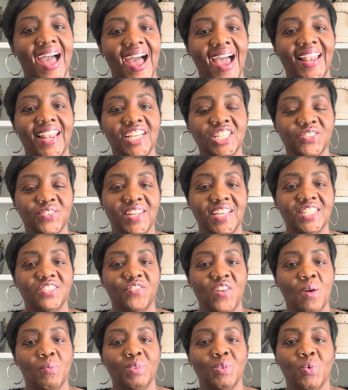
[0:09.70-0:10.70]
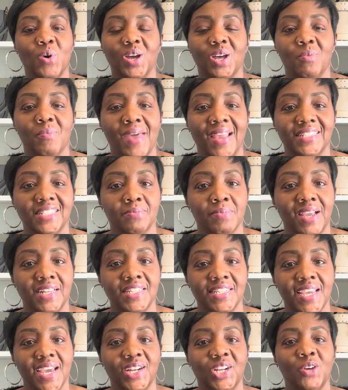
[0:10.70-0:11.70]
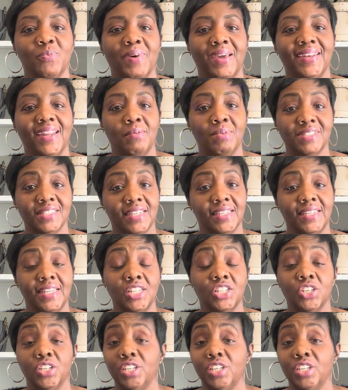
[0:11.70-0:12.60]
Lux for Less family, welcome back to my channel. My name is Kanisha.